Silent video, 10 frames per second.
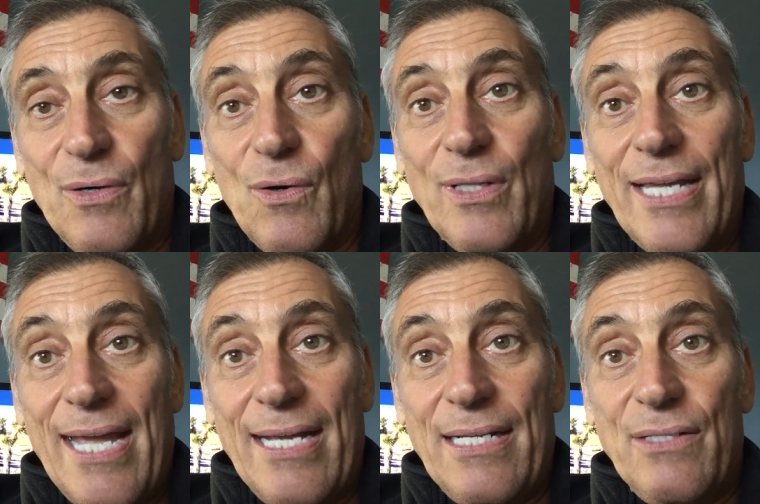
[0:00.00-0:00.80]
early
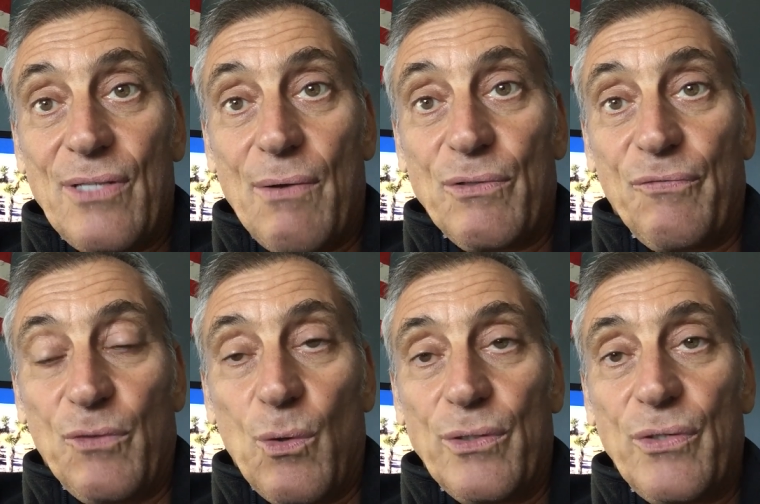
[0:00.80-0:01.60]
'80s, I was a
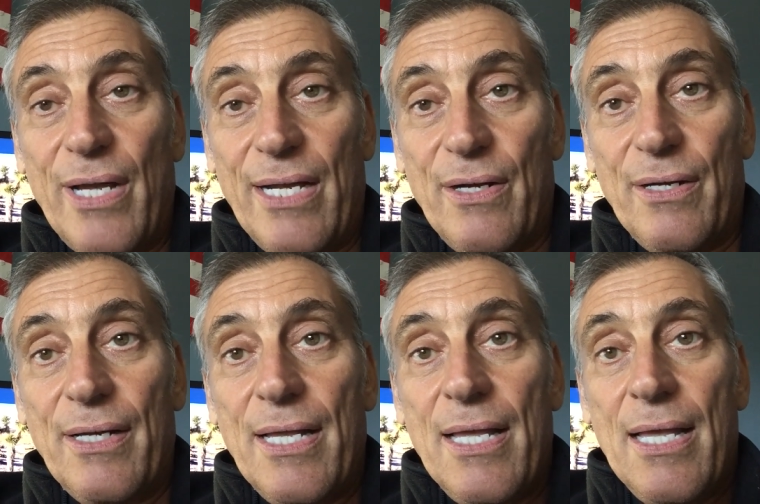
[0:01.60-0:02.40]
floor trader.